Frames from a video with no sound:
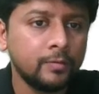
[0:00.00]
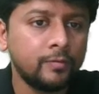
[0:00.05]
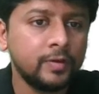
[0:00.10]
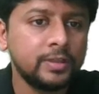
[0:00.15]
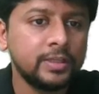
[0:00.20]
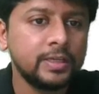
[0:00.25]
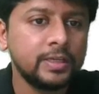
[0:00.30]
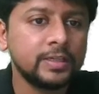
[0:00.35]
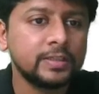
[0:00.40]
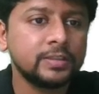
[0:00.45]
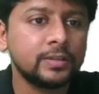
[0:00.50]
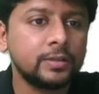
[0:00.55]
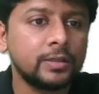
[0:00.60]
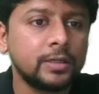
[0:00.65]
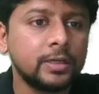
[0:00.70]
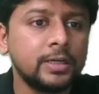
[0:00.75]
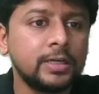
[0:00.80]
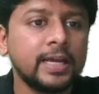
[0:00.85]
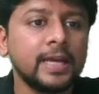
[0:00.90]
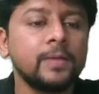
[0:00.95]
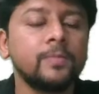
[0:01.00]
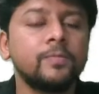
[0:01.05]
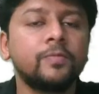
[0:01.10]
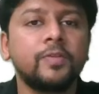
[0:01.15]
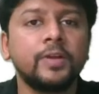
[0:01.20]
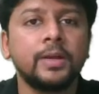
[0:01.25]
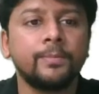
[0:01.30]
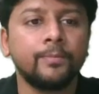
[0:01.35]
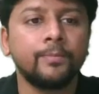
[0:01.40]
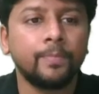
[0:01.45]
within a certain time
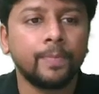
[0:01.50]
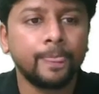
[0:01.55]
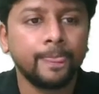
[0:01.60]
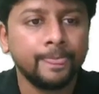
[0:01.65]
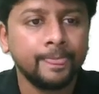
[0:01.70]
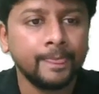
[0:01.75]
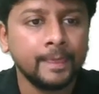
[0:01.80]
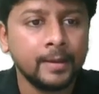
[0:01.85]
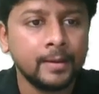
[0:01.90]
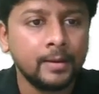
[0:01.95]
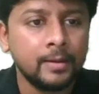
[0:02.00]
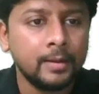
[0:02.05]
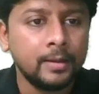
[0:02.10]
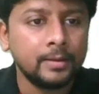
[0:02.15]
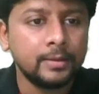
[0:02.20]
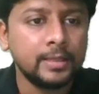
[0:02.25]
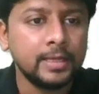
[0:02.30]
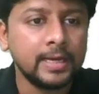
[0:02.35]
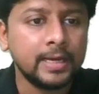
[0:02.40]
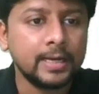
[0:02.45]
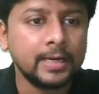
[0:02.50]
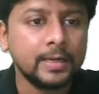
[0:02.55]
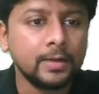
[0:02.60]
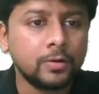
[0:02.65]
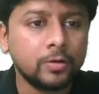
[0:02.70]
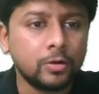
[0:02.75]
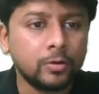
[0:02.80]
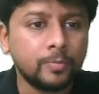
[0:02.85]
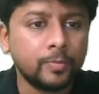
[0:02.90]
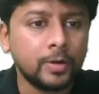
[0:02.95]
frame. They are
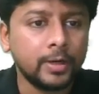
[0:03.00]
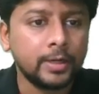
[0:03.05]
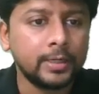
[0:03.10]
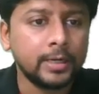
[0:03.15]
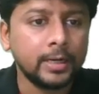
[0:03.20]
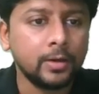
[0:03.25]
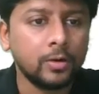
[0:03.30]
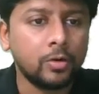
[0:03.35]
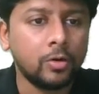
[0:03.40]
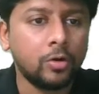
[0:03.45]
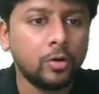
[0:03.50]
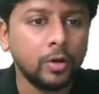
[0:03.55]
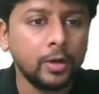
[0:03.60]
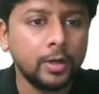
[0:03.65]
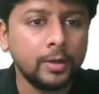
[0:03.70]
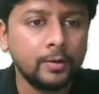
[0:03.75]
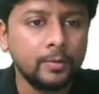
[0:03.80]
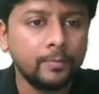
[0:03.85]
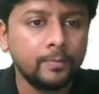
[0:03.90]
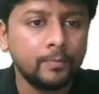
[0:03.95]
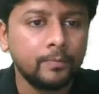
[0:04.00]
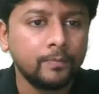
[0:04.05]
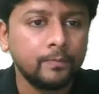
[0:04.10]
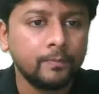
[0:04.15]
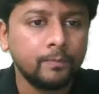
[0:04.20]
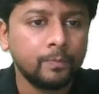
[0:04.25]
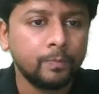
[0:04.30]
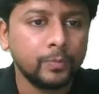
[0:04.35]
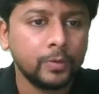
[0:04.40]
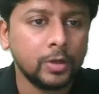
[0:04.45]
incorporated on
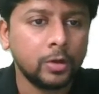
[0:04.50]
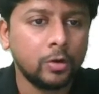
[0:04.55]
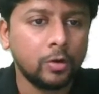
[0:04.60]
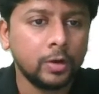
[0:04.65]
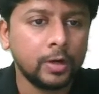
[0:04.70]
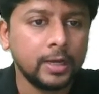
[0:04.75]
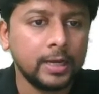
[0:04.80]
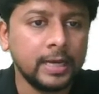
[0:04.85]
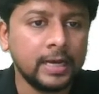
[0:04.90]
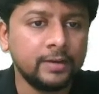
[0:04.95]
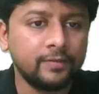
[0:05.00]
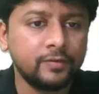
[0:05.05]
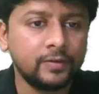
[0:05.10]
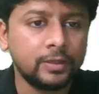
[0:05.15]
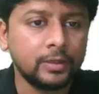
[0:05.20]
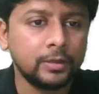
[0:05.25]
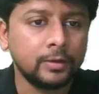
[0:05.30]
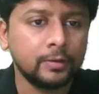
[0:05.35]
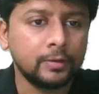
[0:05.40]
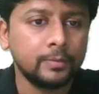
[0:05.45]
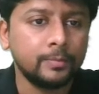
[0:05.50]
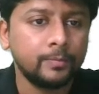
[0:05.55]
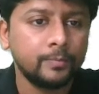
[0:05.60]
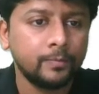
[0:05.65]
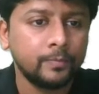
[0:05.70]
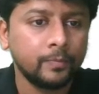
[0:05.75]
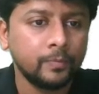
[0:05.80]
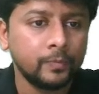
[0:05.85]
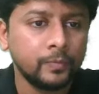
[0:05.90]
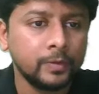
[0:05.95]
or after
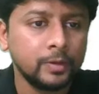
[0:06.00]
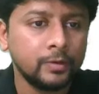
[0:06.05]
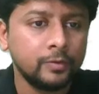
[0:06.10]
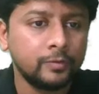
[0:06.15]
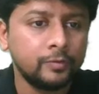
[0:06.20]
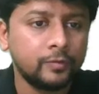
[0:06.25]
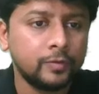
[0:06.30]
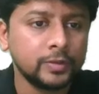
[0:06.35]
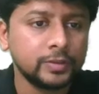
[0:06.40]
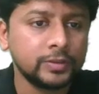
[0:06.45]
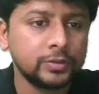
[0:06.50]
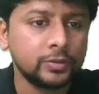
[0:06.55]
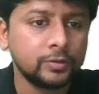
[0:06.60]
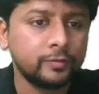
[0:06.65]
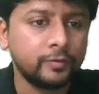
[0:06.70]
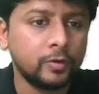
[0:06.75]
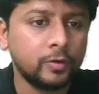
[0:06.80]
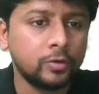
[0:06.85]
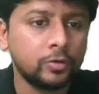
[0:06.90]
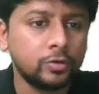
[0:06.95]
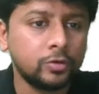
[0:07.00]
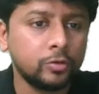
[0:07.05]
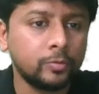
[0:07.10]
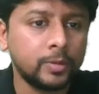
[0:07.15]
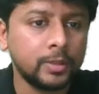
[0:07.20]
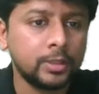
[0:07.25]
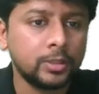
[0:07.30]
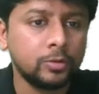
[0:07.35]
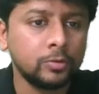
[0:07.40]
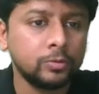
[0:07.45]
1st of
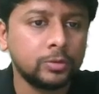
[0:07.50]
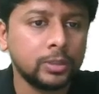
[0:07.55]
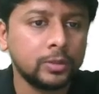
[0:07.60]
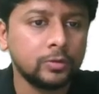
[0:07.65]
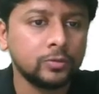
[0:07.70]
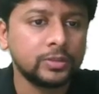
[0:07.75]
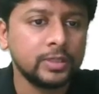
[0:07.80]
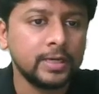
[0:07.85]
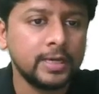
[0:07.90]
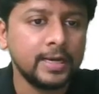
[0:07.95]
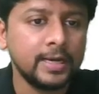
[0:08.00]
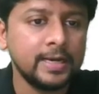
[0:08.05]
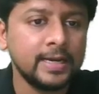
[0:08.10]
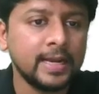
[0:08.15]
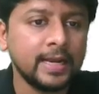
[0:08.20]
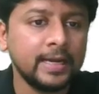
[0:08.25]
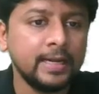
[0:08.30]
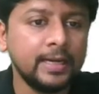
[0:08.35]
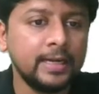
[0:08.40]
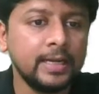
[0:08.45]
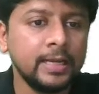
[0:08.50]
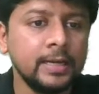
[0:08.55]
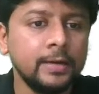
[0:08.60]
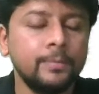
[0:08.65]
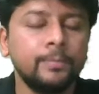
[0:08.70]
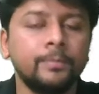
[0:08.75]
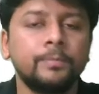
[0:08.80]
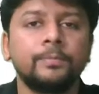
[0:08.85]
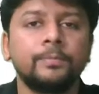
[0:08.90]
October 2019.